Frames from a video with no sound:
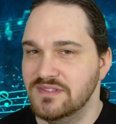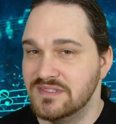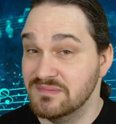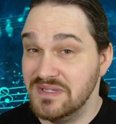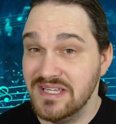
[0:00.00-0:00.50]

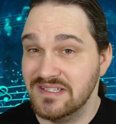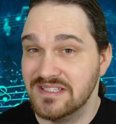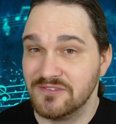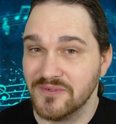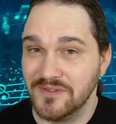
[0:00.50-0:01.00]
to me
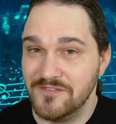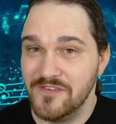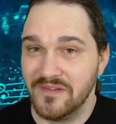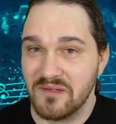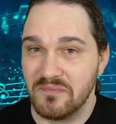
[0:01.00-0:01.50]
didn't really
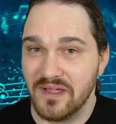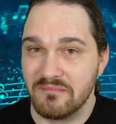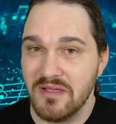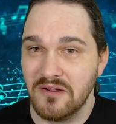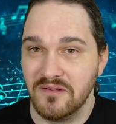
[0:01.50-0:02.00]
feel like
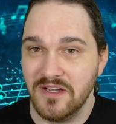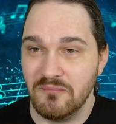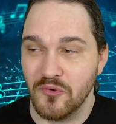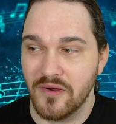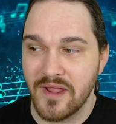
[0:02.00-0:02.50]
black metal
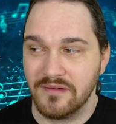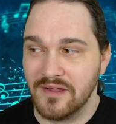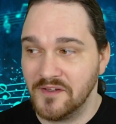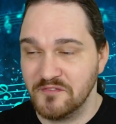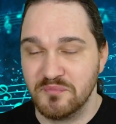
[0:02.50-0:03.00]
anymore i
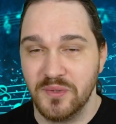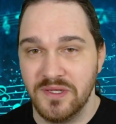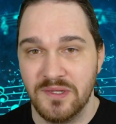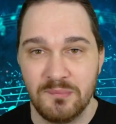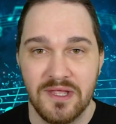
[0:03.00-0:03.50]
kind of put
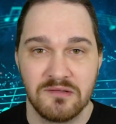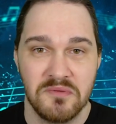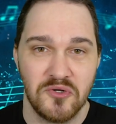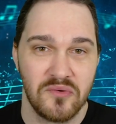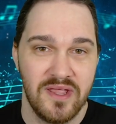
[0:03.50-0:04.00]
it in the black
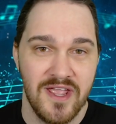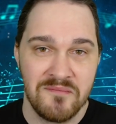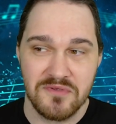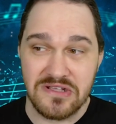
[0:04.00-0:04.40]
metal camp